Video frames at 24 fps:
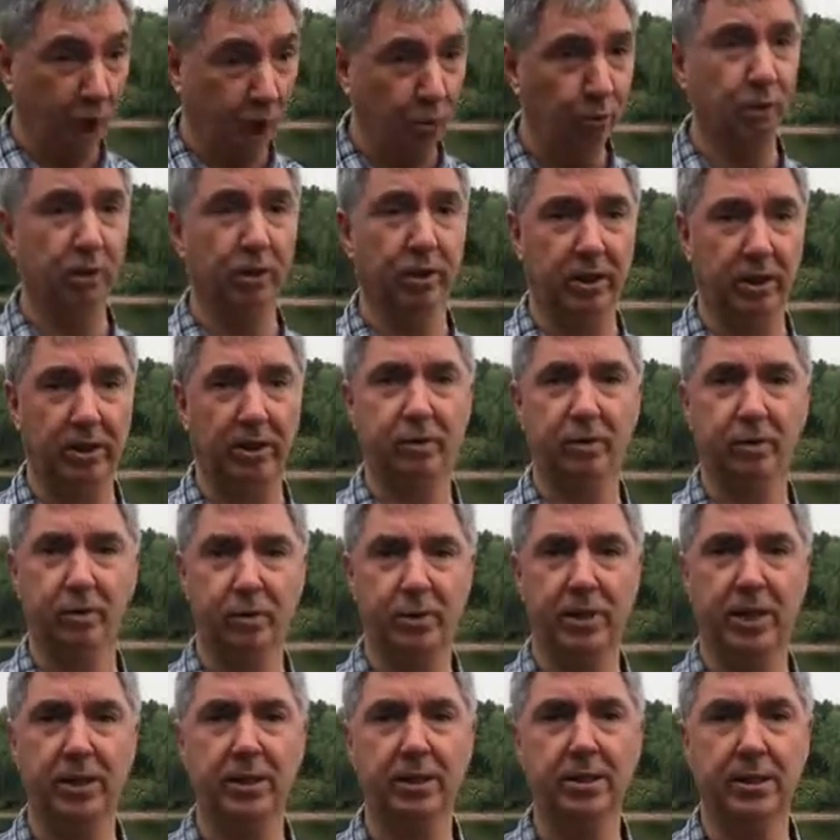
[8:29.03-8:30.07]
only
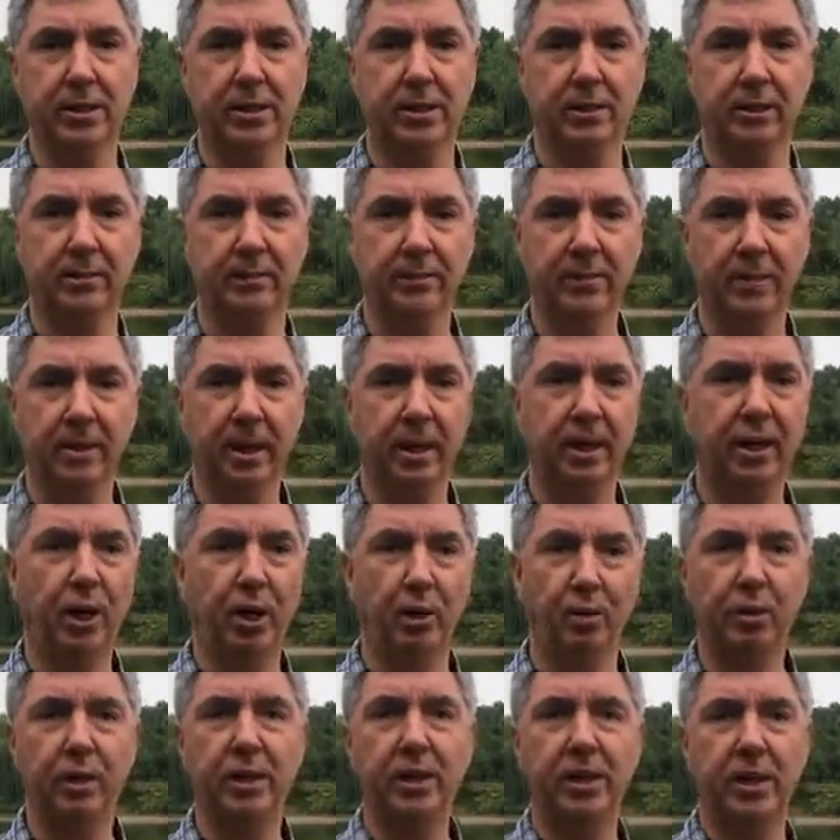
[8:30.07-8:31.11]
through Delta and
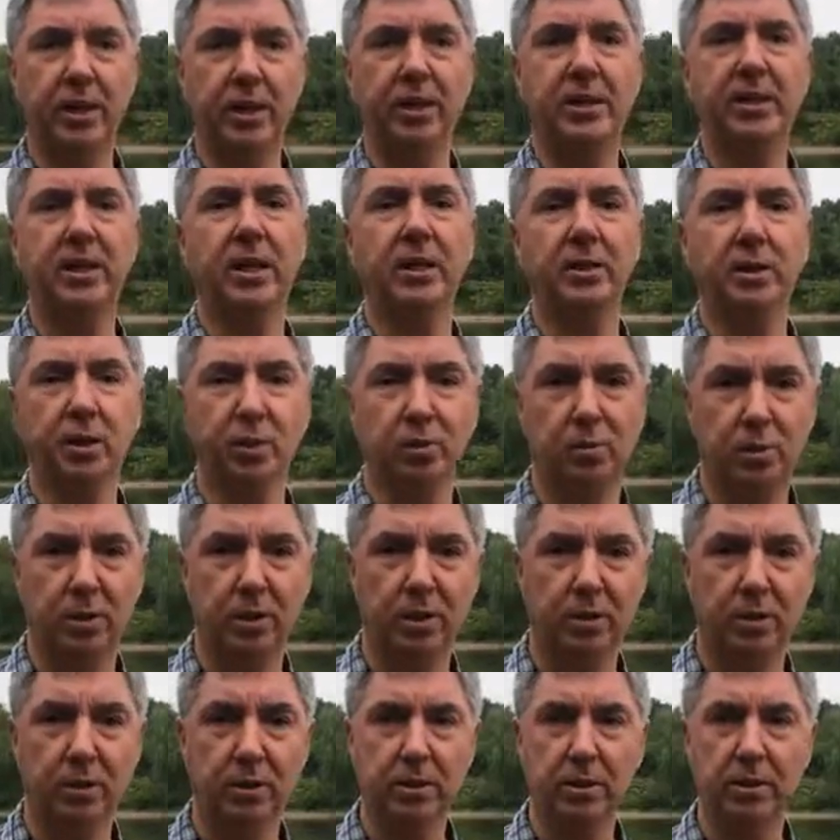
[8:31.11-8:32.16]
only in a Delta
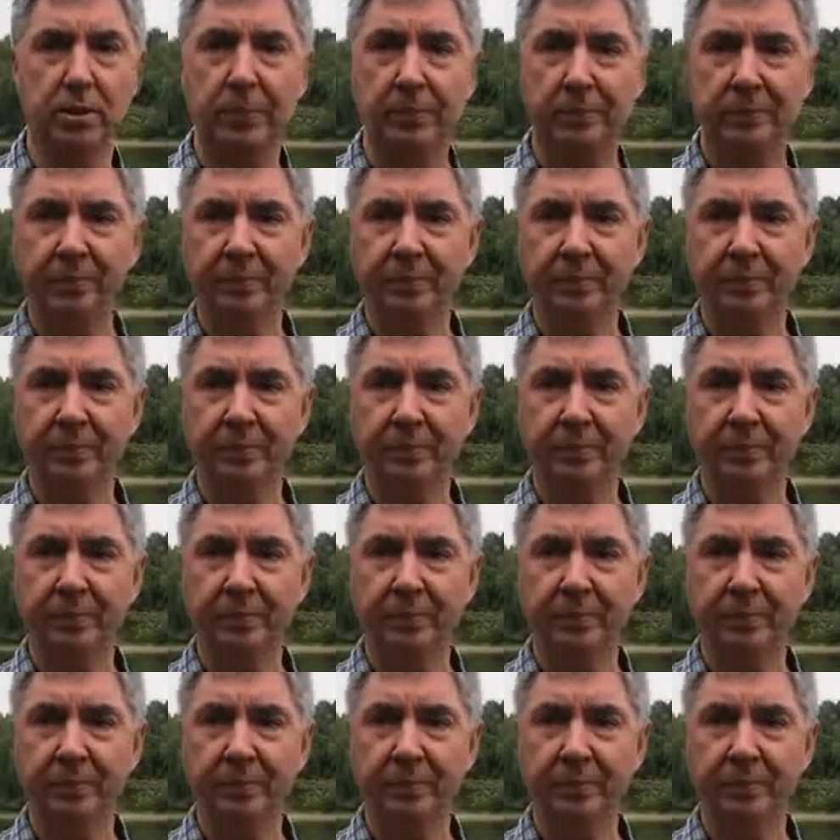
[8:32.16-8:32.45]
world.